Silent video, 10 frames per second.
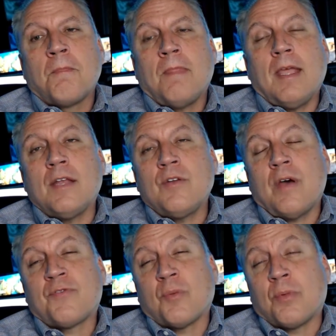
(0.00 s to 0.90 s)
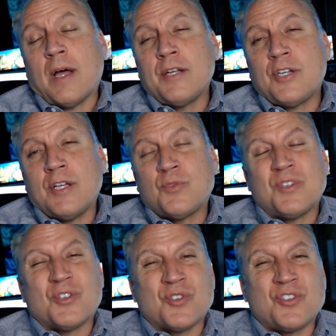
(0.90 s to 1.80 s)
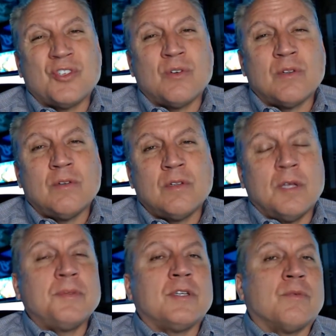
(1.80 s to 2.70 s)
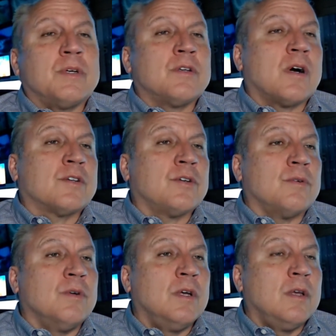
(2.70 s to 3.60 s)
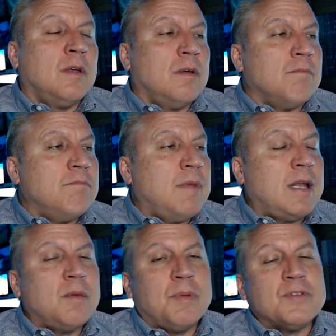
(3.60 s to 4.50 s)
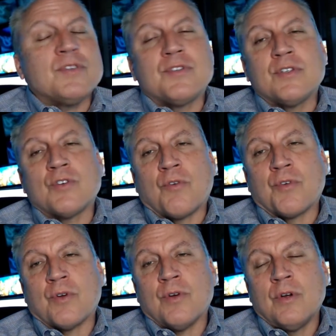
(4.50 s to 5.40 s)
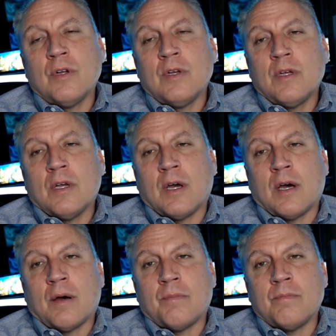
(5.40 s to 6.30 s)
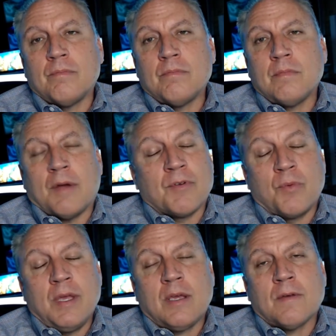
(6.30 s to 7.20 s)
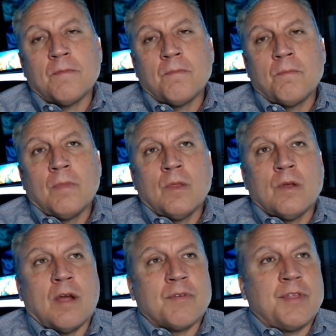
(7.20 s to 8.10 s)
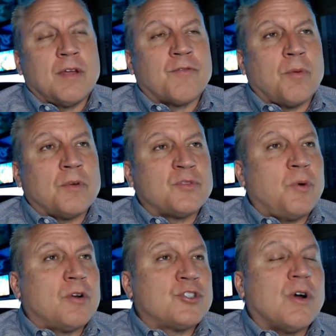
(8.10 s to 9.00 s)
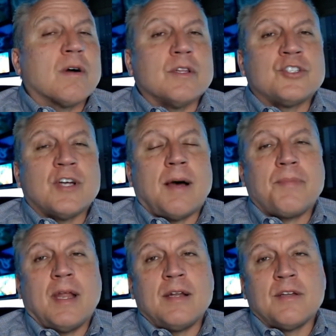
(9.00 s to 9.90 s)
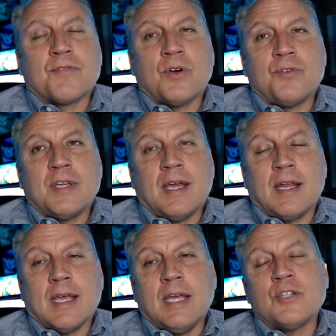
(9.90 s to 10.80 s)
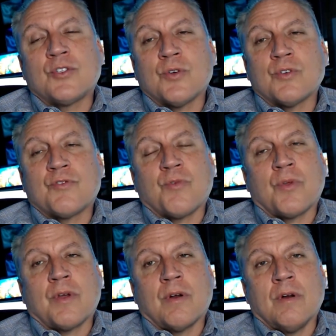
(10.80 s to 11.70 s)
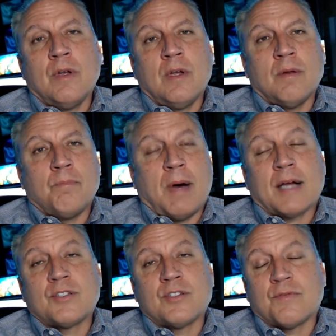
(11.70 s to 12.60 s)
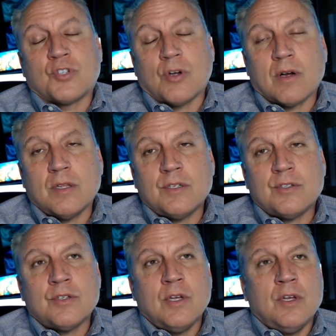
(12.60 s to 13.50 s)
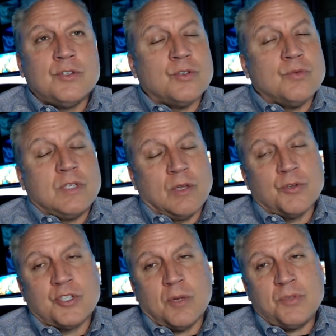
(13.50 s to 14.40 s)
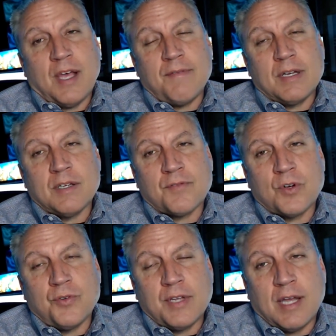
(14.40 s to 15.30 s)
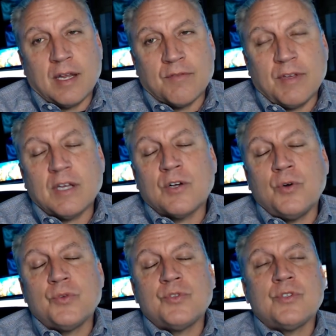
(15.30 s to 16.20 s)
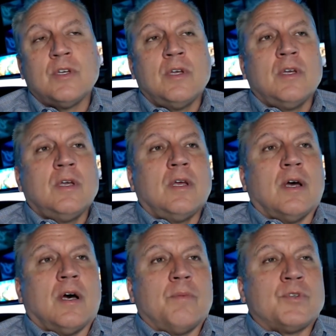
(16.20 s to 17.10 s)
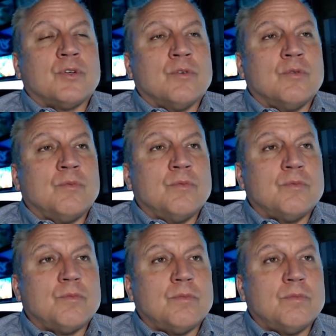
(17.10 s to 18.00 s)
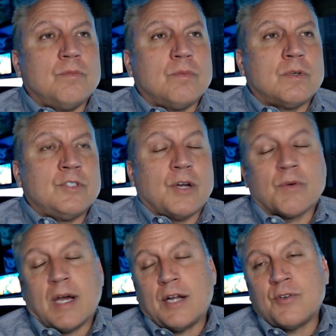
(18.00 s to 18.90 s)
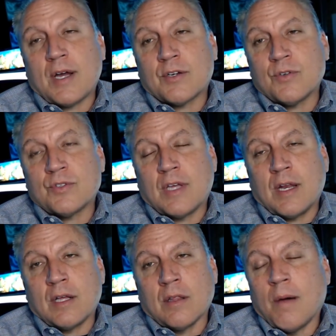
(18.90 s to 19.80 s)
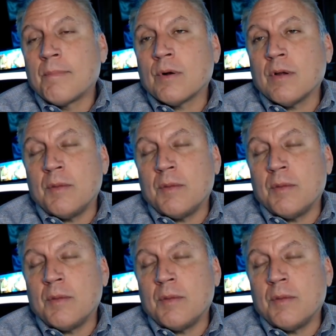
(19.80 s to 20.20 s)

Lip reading: and you have supply chains which are still limited. We talk to many businesses over every week, everything from a small chocolate shop that had difficulty getting inserts for their boxes of chocolates, to dealerships having difficulty getting vehicles, to general contractors getting lumber and